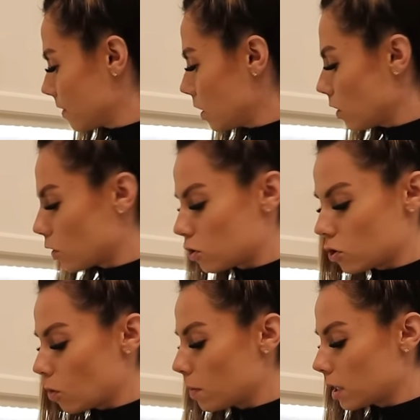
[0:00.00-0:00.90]
There's so
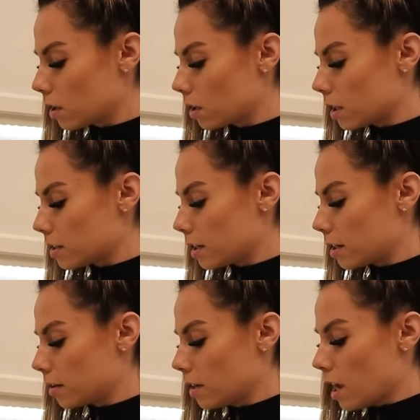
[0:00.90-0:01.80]
many cookies here.
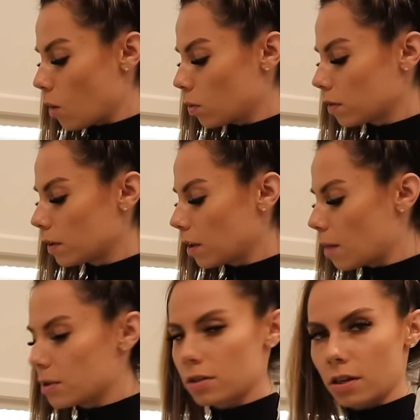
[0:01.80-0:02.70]
I wonder if the
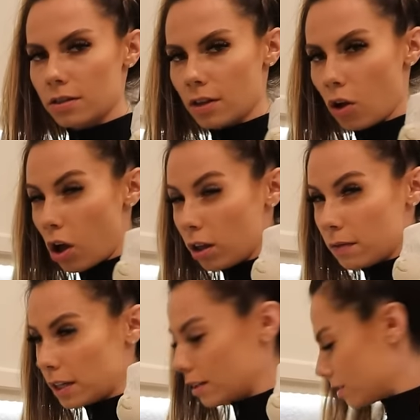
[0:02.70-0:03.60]
llamas are going to sell all of
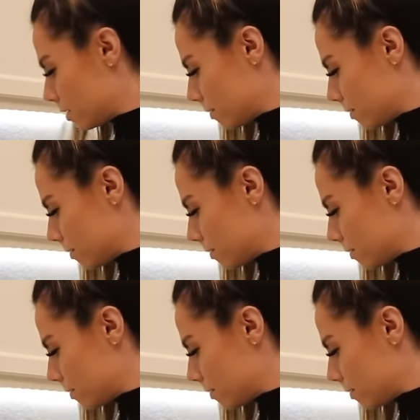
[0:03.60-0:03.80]
these.